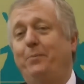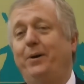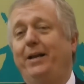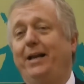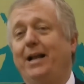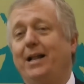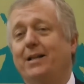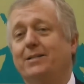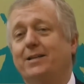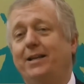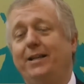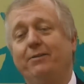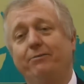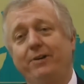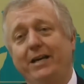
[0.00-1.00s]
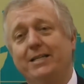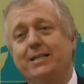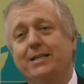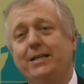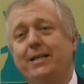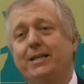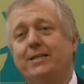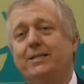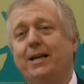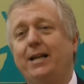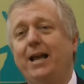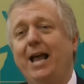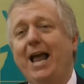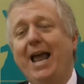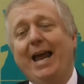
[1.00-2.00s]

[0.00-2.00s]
anybody else, and the reason is that